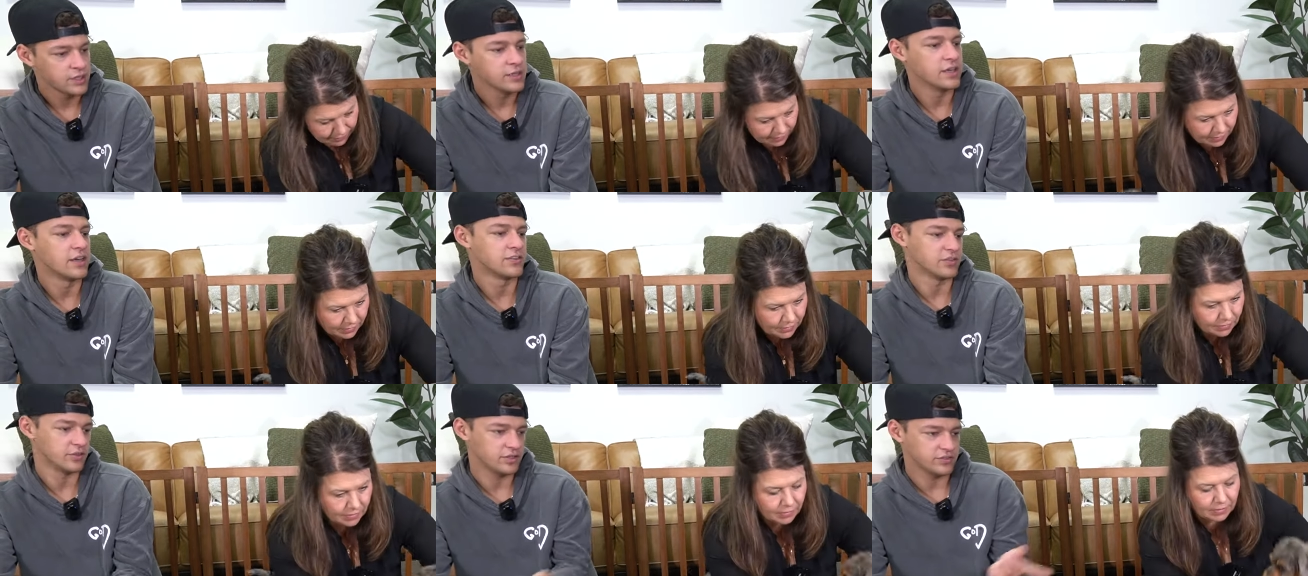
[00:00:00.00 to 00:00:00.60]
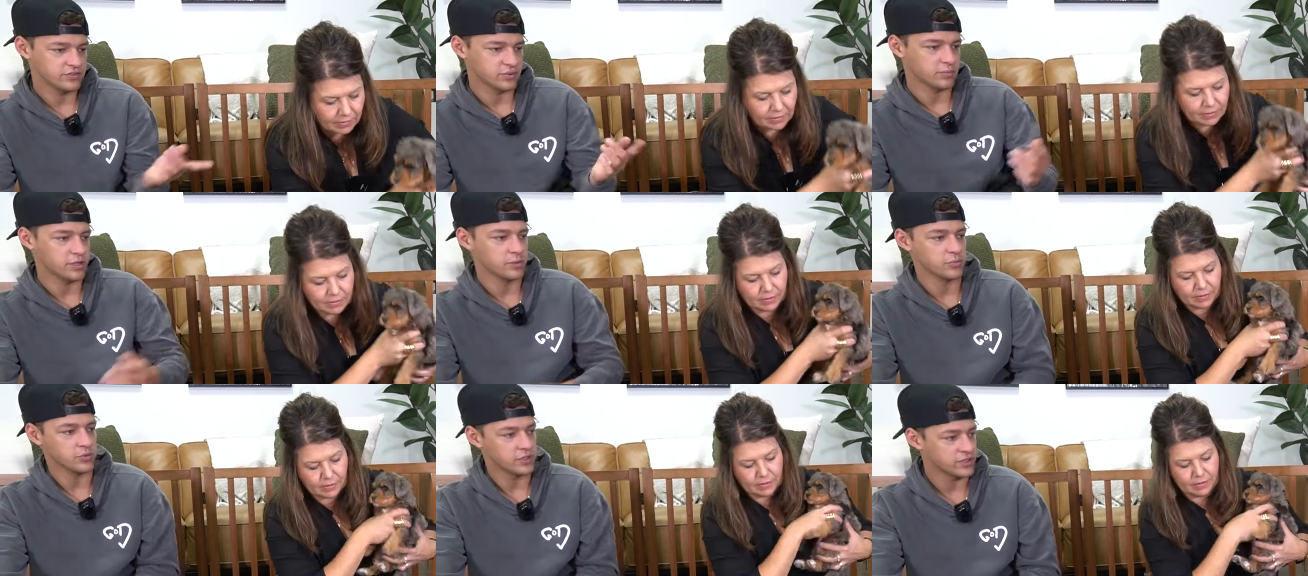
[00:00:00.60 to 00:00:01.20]
Speaker 1: Yeah, so he's a
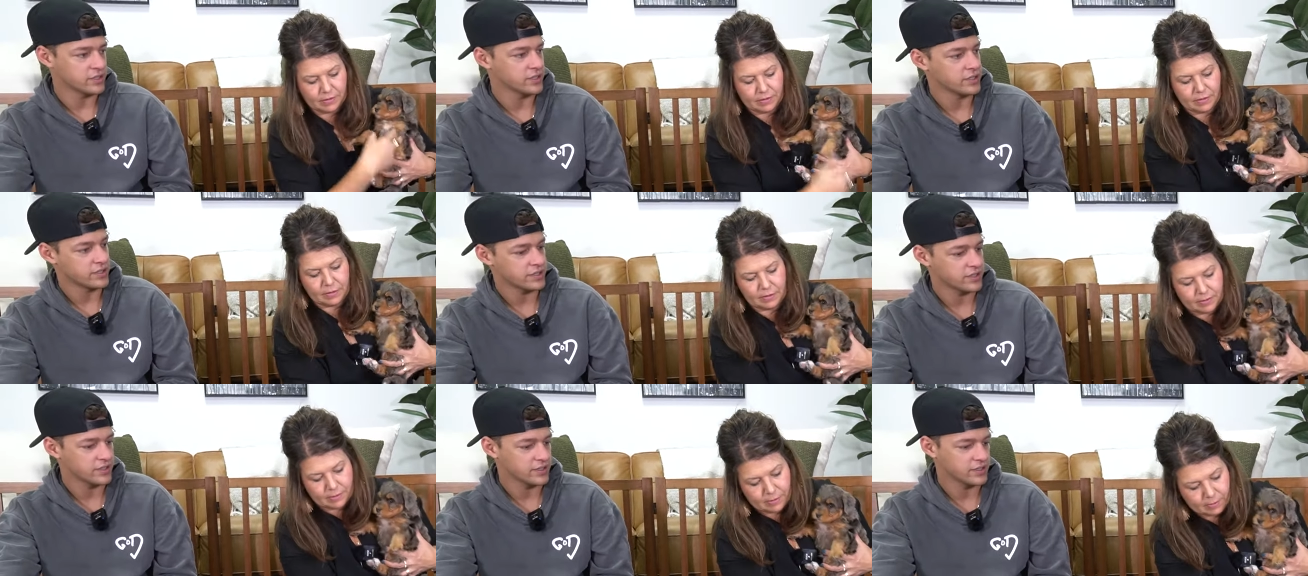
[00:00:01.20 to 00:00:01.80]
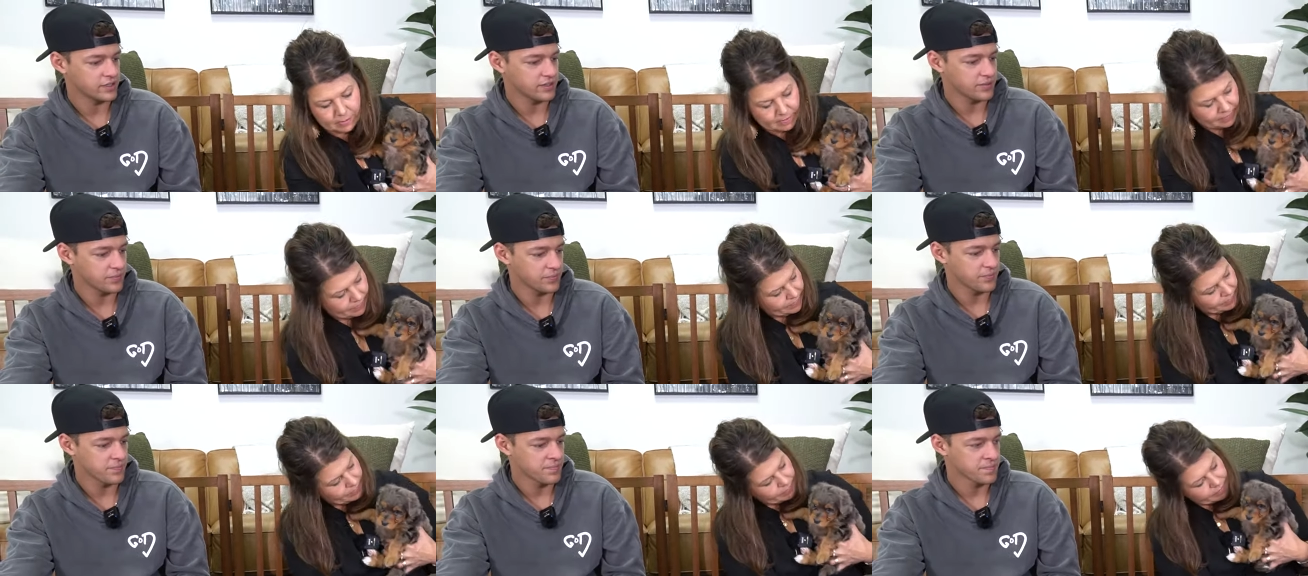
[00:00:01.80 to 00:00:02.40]
big boy. Yep.
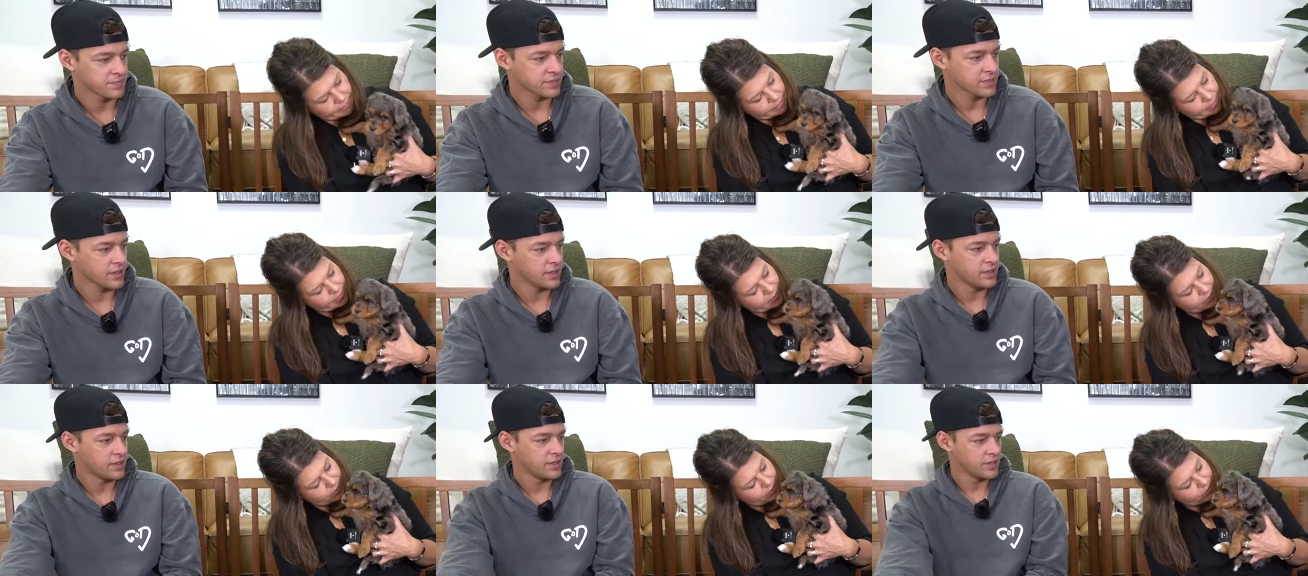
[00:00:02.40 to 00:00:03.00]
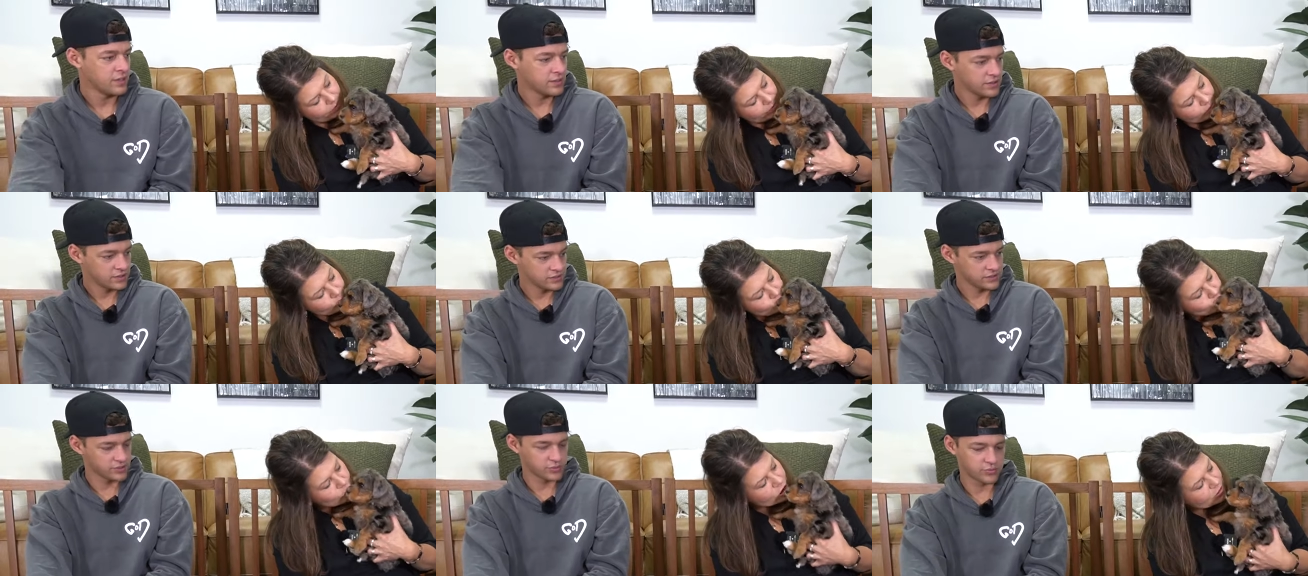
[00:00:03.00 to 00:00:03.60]

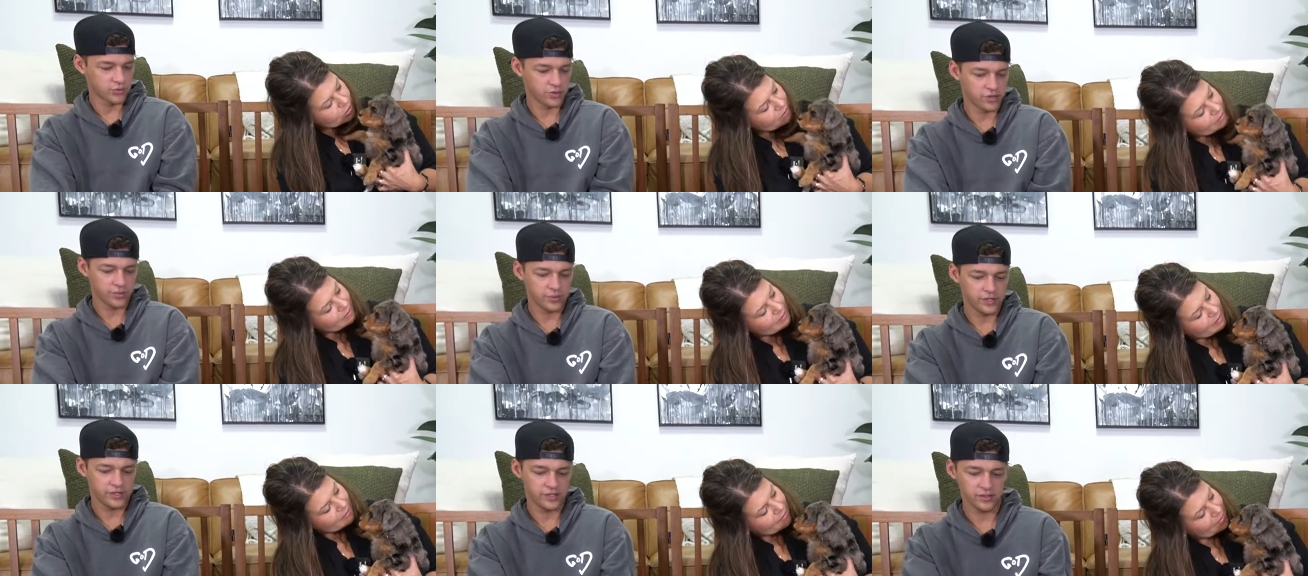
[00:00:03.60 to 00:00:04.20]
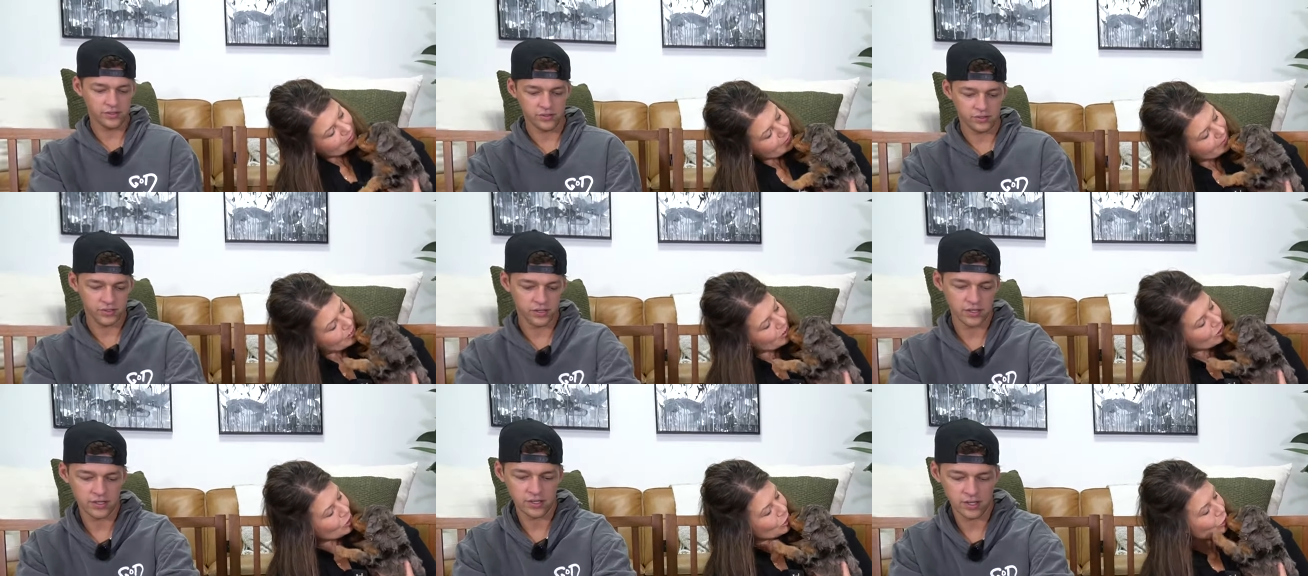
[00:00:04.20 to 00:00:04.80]
So four, three,
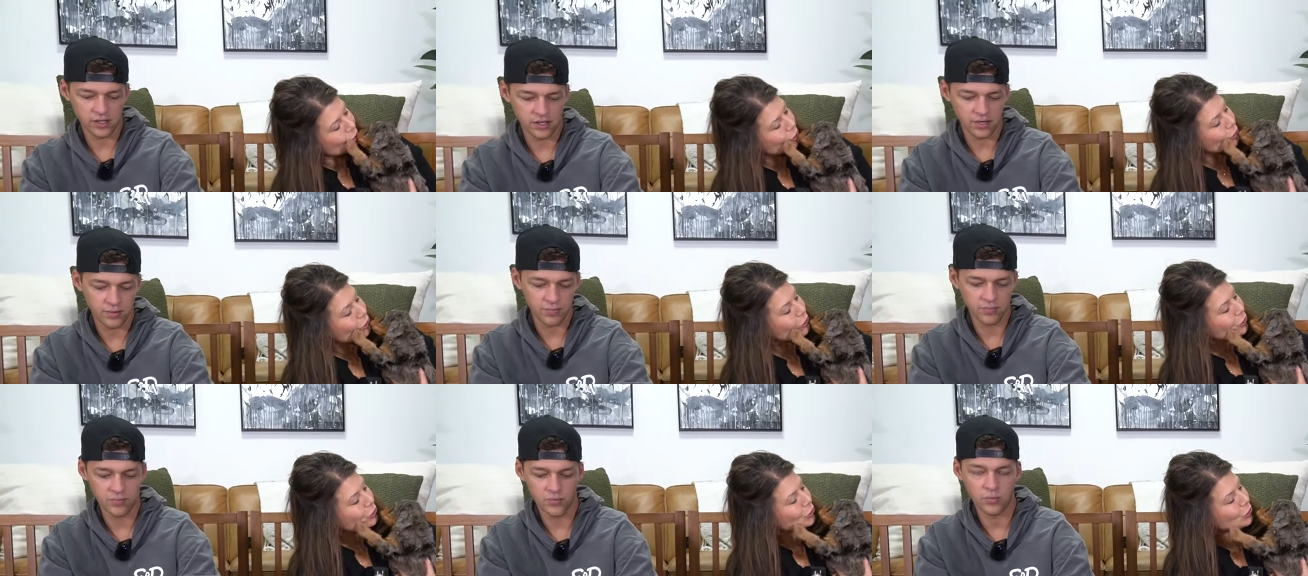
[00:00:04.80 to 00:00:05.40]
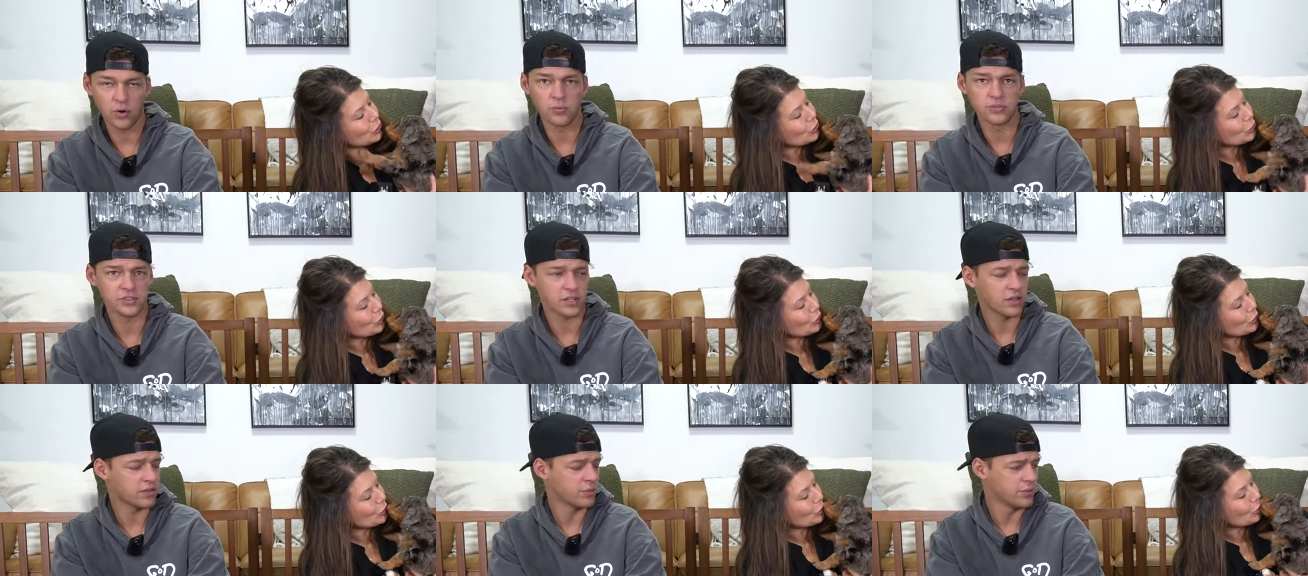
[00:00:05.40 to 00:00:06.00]
two. Um, what was
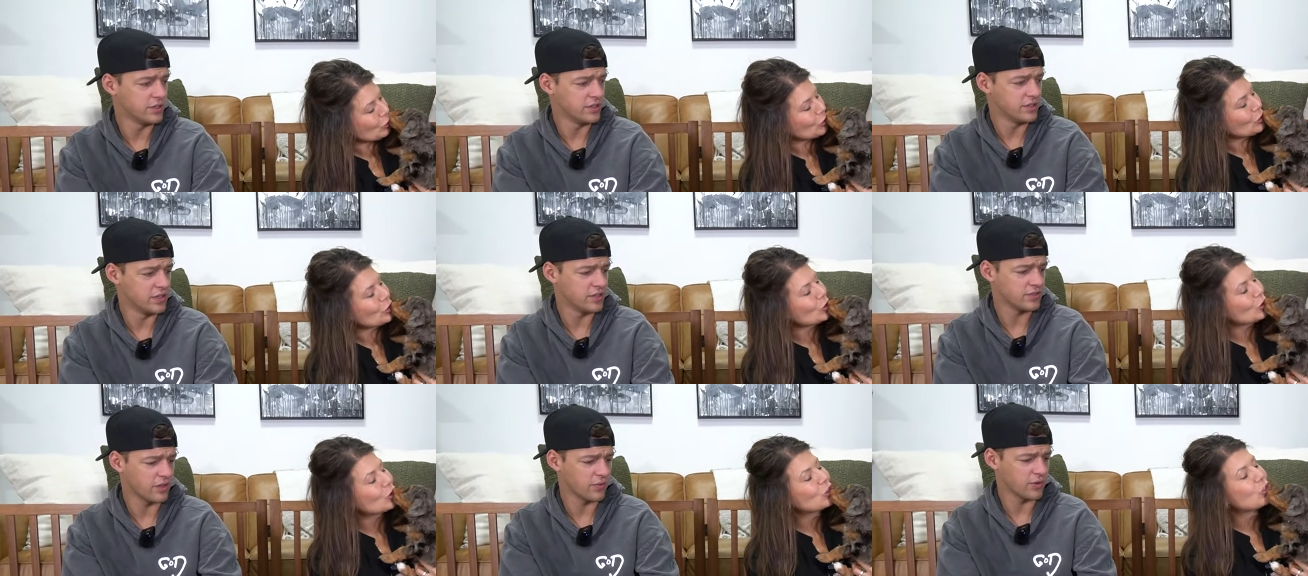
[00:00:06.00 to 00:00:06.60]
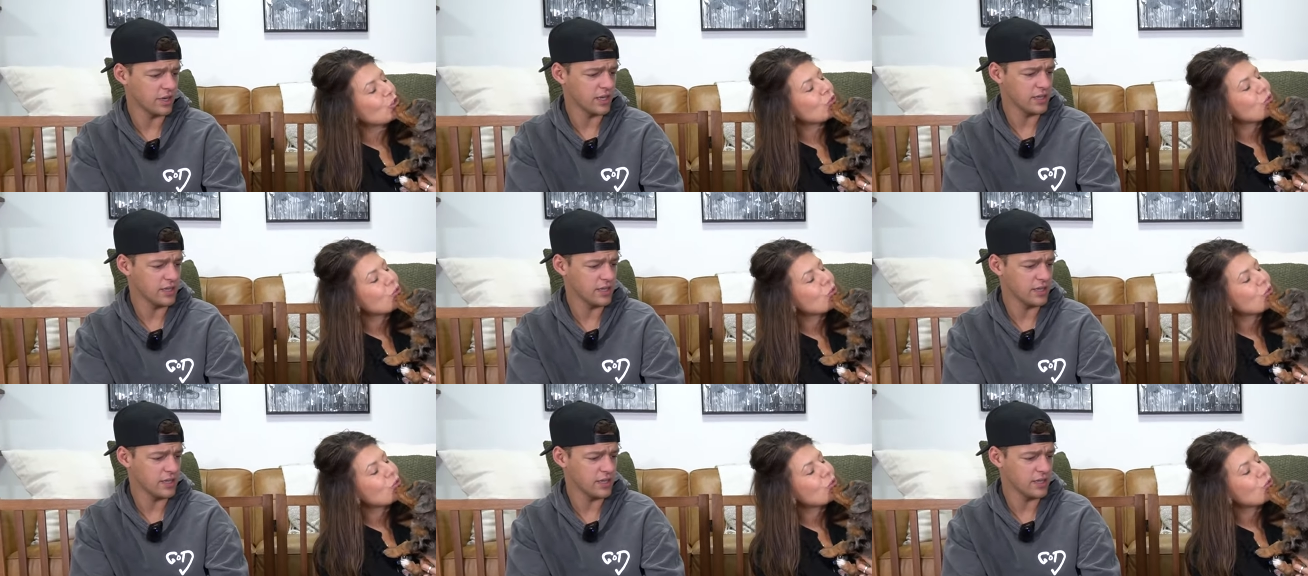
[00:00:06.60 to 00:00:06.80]
it? Three, seven,